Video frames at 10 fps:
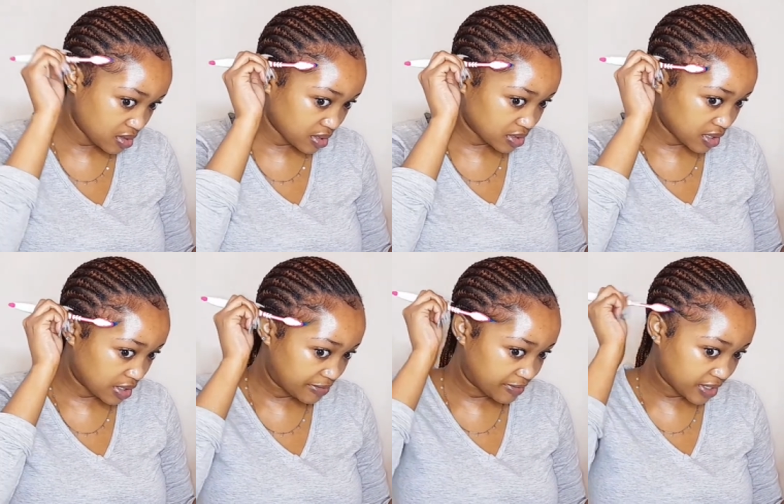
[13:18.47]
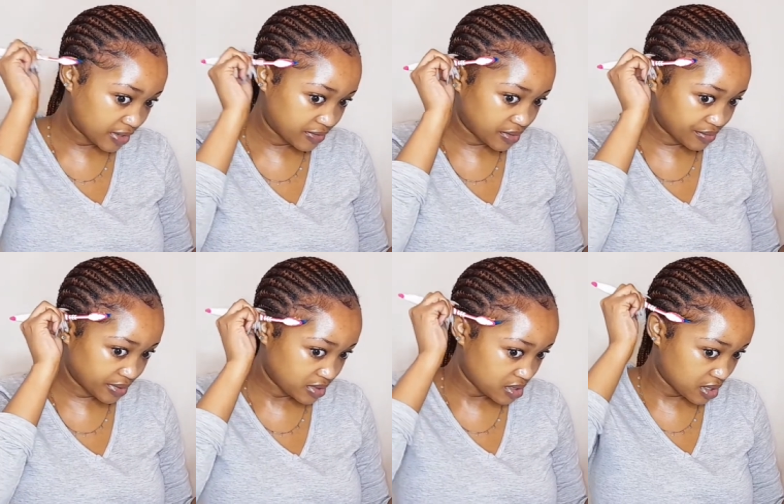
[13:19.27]
it's like a flick of the
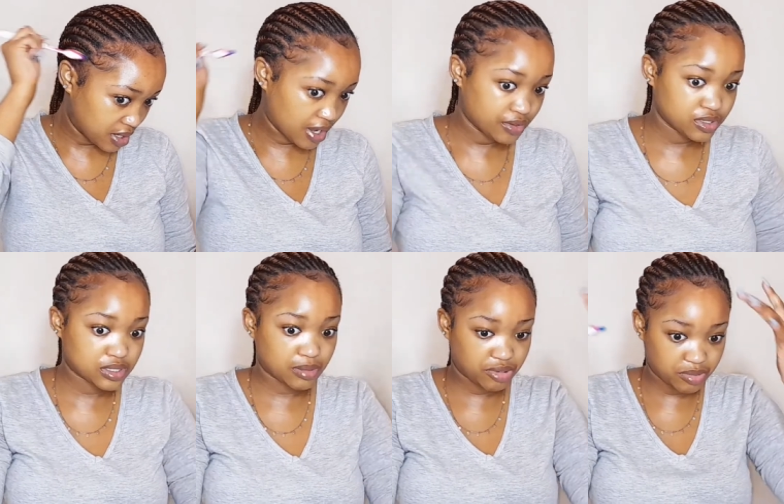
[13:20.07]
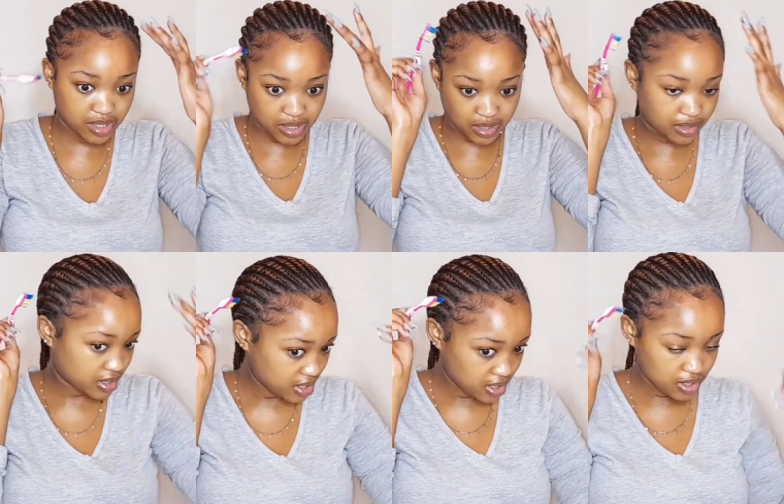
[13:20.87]
wrist thing. I know there's some people that like
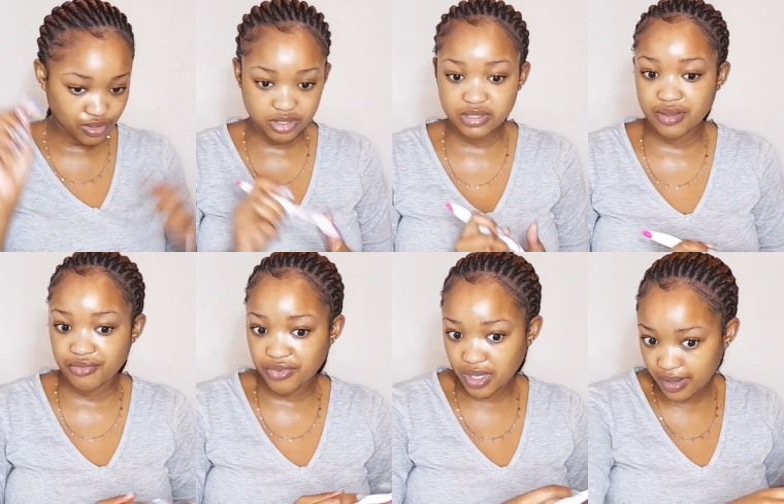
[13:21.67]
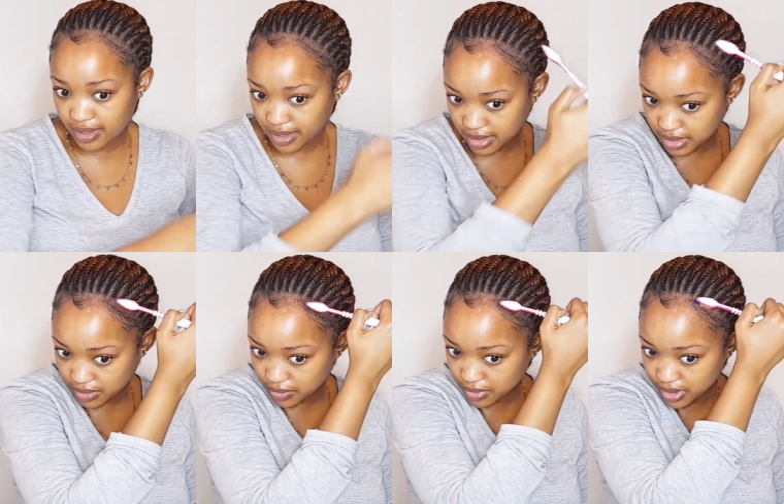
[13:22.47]
use their fingers and
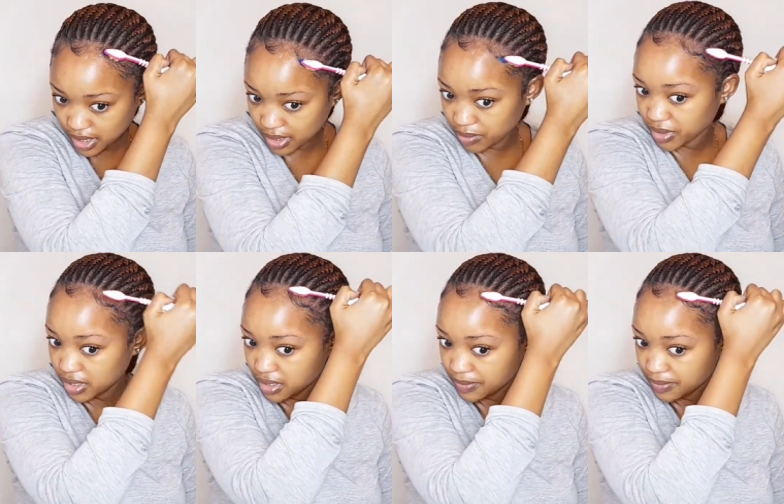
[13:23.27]
all of that, but